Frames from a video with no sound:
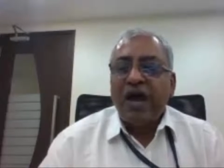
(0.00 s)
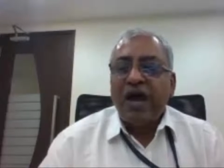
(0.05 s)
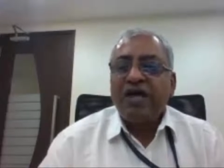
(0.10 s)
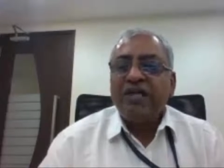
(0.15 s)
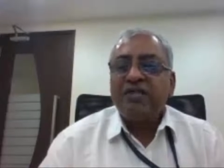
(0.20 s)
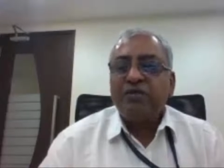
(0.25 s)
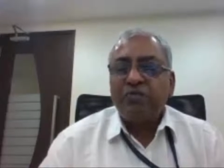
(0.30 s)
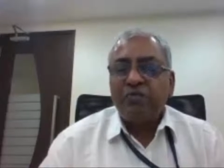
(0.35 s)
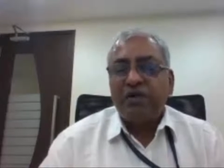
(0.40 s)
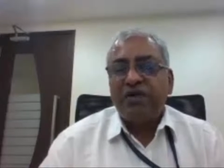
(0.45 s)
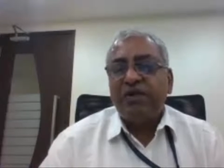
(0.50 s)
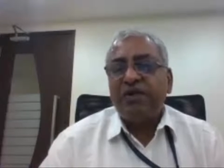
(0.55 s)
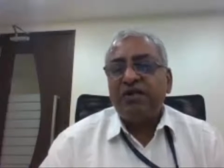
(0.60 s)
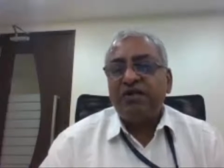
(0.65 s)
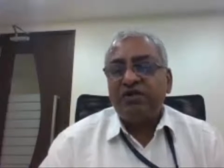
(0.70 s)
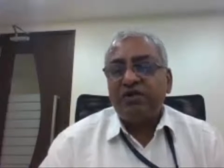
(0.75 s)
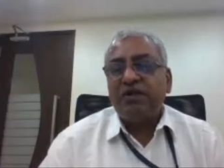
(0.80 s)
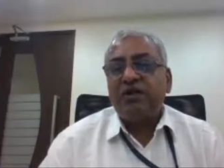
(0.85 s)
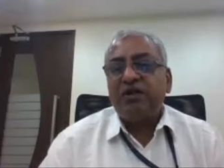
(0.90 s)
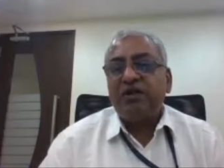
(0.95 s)
as
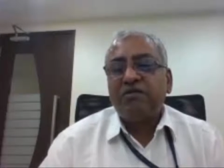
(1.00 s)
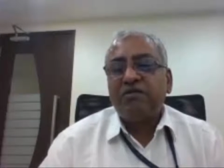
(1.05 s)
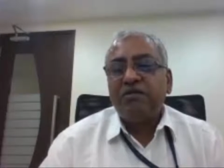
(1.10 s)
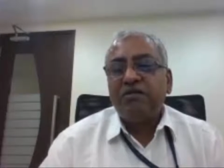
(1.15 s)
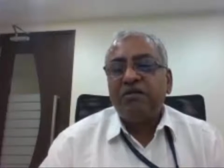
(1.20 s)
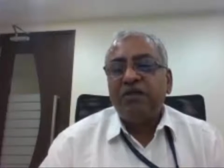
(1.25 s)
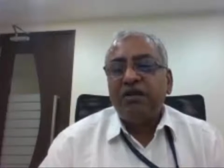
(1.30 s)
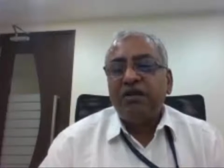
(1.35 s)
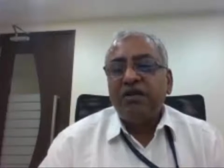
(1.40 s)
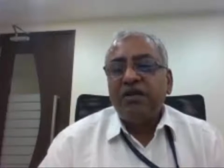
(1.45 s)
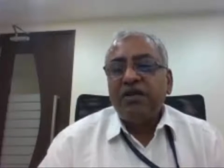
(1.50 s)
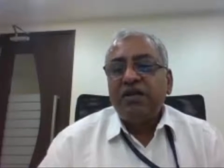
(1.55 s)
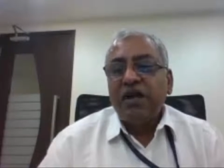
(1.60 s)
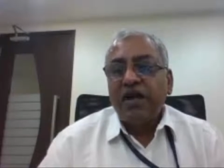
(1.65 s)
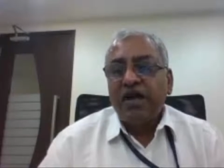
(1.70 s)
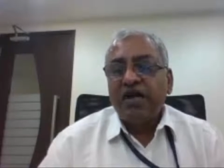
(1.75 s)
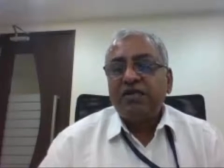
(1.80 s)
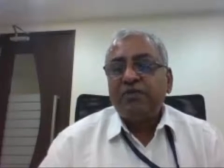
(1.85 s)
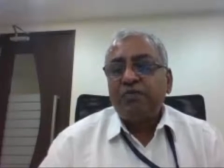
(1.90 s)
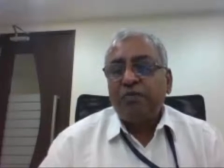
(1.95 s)
many children
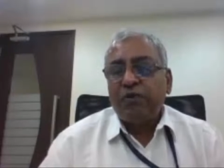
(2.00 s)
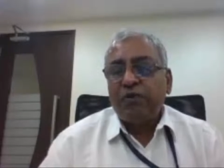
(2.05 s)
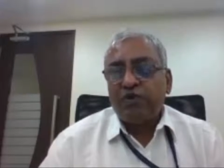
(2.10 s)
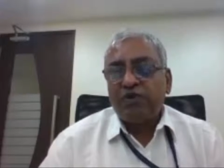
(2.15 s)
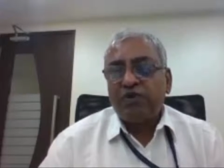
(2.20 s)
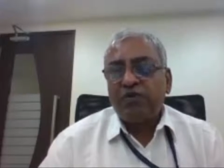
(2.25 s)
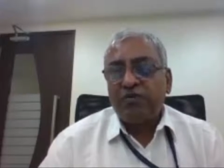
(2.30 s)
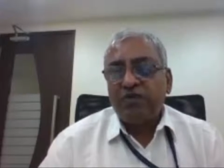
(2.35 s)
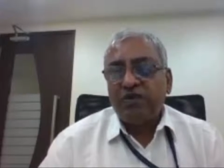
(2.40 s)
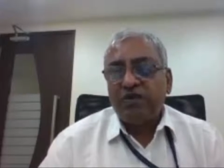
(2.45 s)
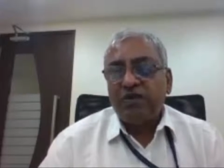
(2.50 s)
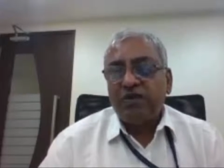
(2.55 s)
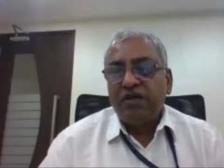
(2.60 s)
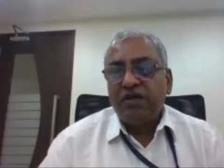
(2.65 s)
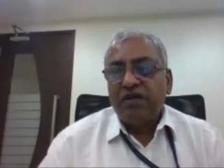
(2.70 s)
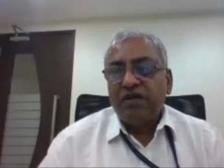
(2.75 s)
as possible